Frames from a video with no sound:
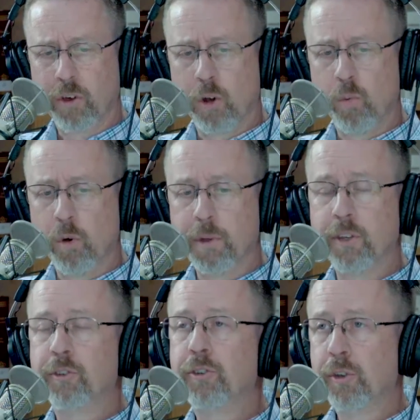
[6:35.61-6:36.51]
on a
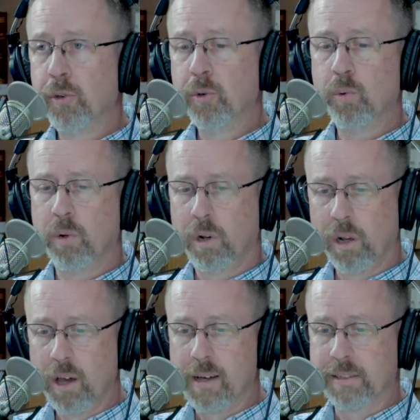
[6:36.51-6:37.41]
woman to
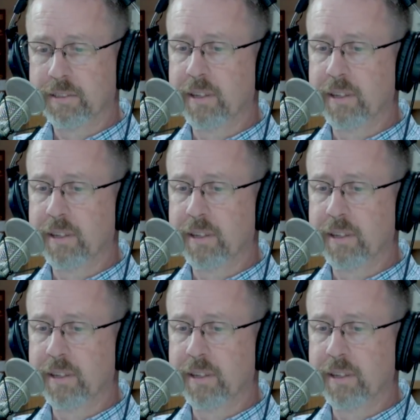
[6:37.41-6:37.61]
lust.